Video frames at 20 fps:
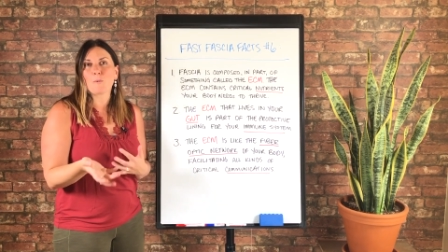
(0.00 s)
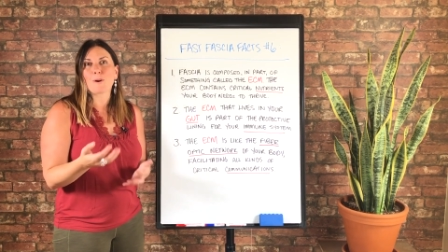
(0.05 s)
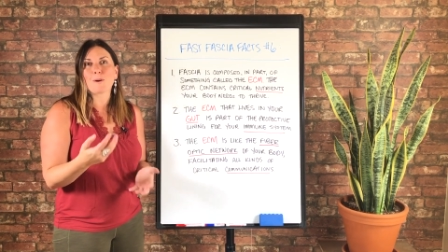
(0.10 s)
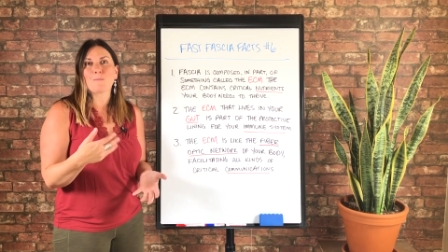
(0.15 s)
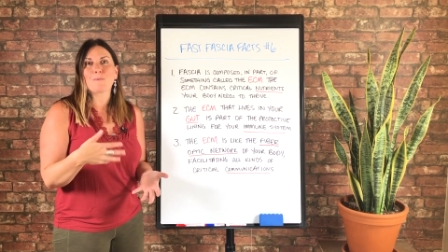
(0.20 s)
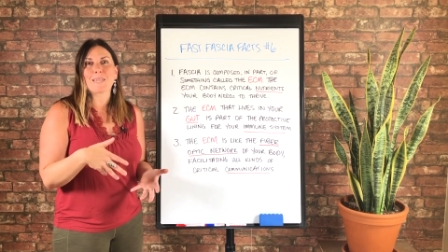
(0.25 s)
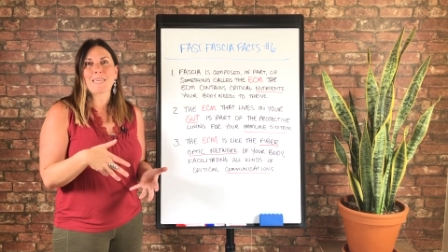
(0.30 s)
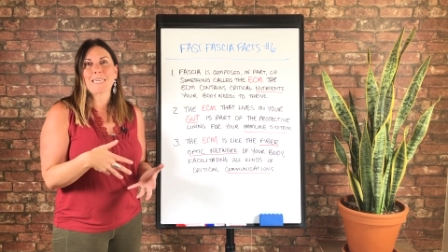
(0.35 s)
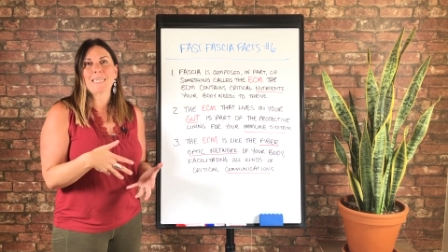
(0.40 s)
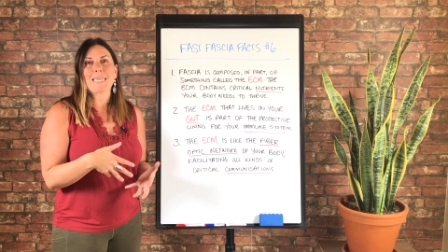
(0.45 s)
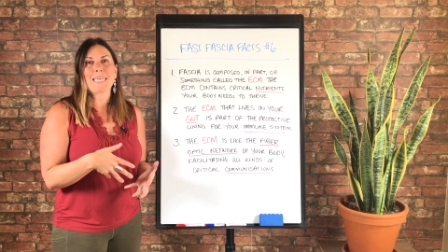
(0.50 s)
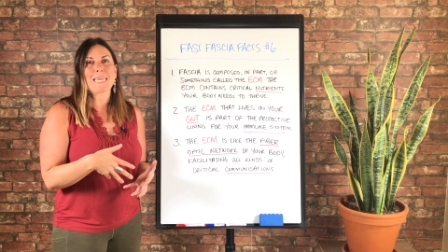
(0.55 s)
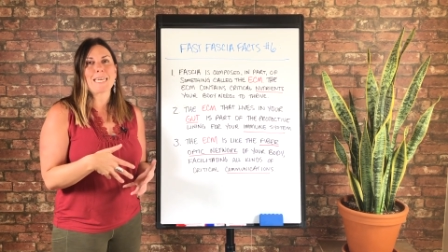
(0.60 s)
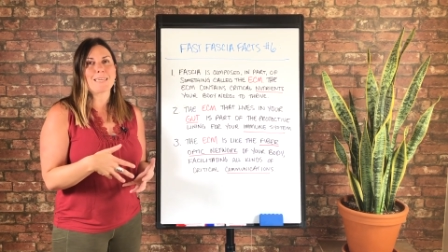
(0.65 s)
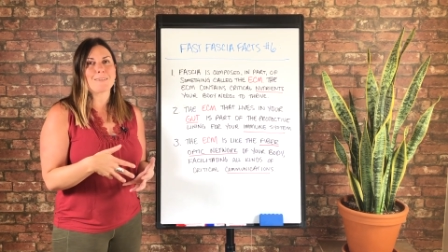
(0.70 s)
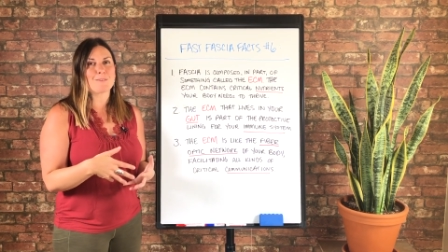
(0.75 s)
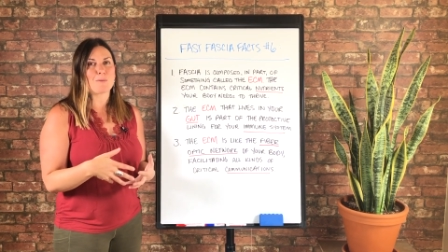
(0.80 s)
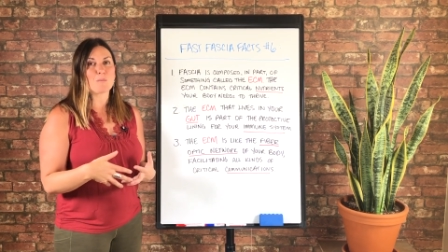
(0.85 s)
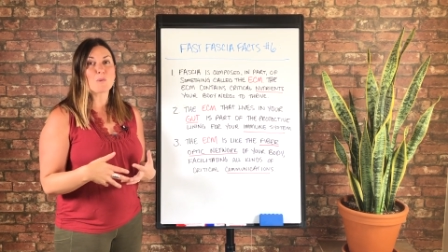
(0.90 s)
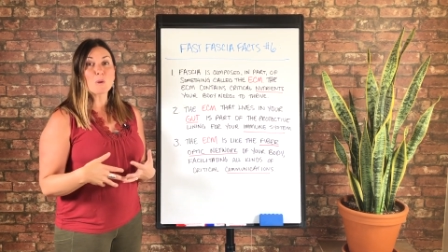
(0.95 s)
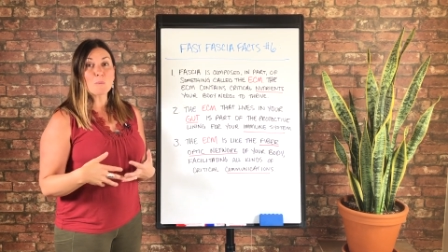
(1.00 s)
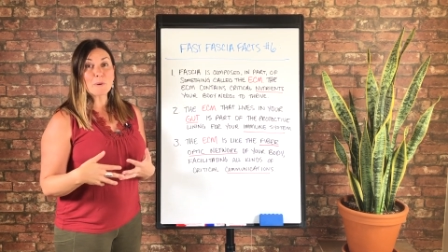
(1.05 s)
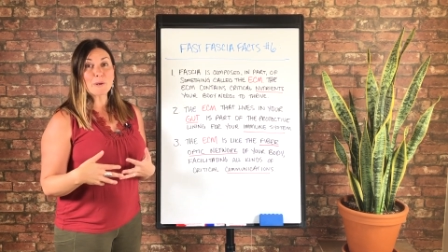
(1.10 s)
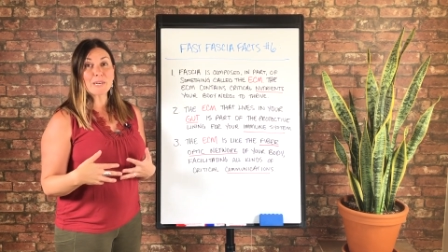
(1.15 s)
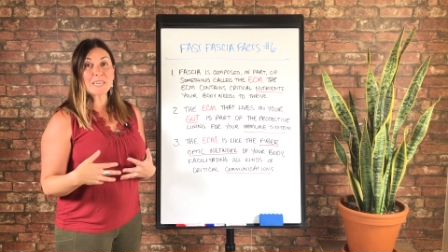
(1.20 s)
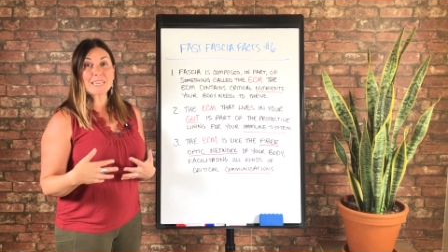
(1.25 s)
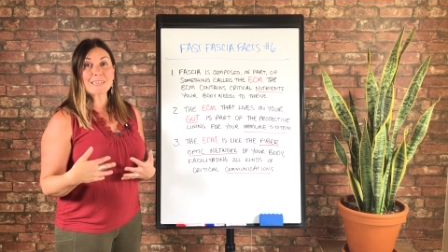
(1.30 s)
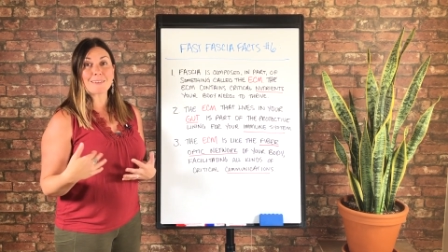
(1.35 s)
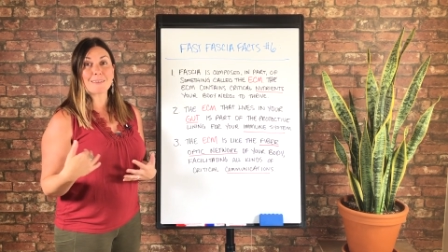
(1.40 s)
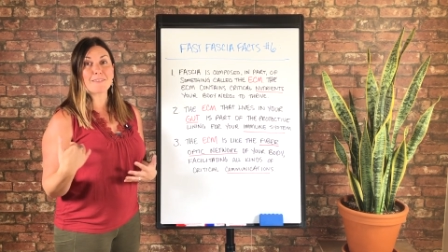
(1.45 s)
where I'm like taking some
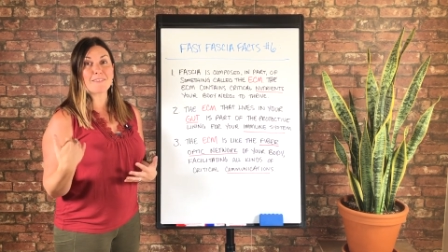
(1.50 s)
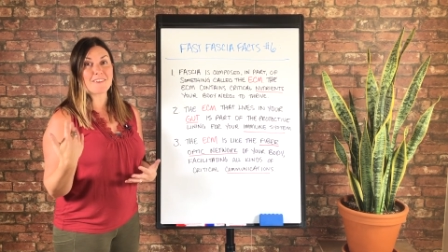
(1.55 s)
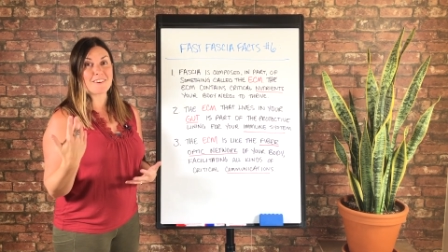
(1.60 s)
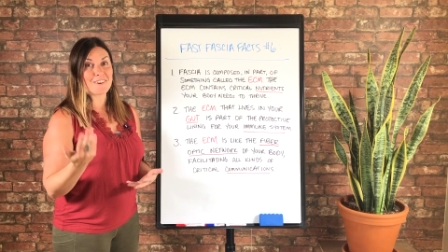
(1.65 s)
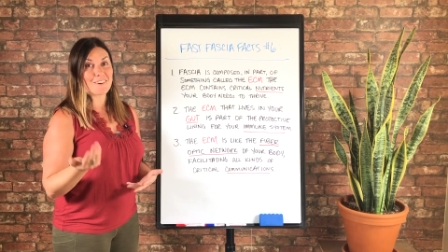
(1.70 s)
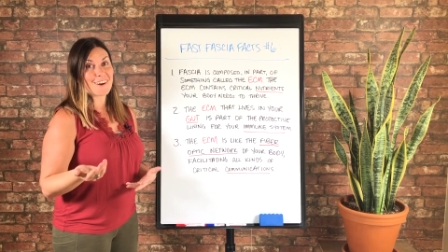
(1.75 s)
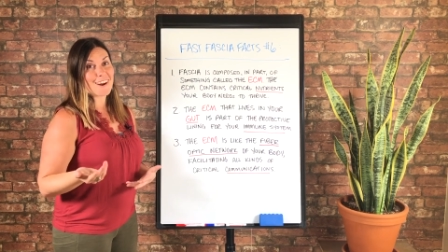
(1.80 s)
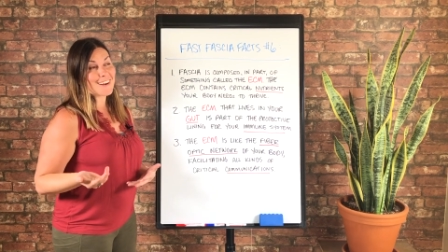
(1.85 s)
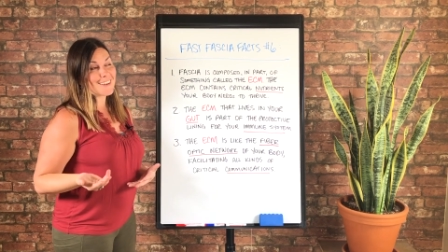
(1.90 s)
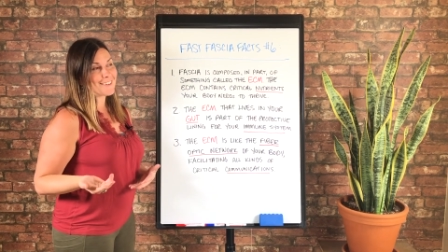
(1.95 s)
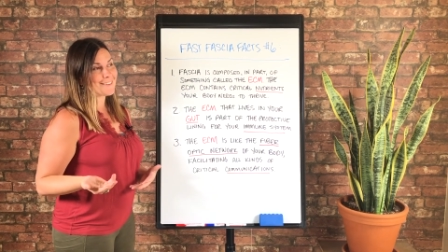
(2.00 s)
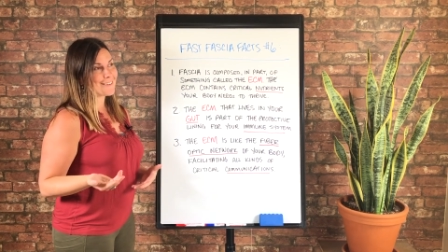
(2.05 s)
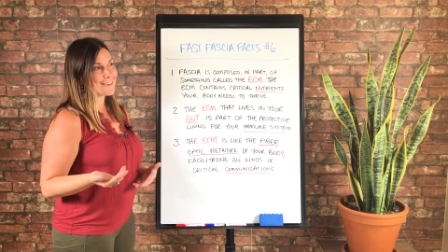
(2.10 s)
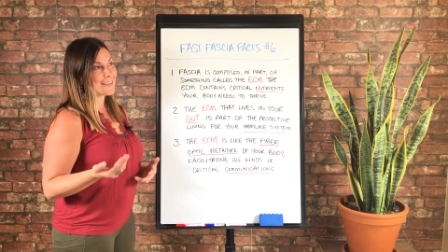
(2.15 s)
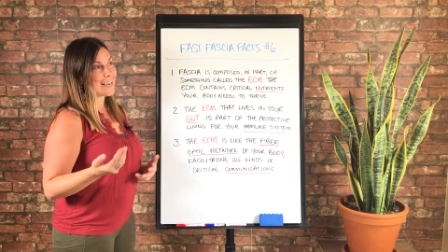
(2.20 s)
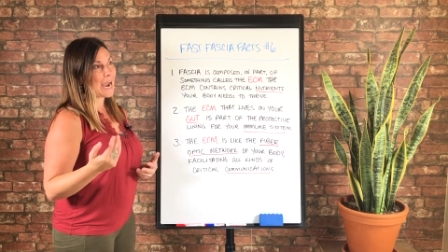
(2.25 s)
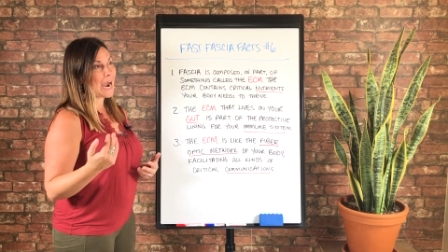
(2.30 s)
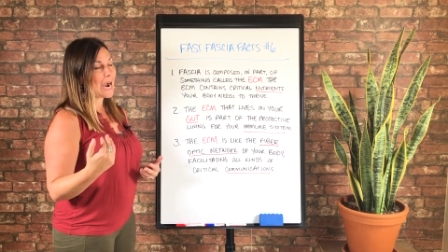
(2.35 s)
liberty to theorize.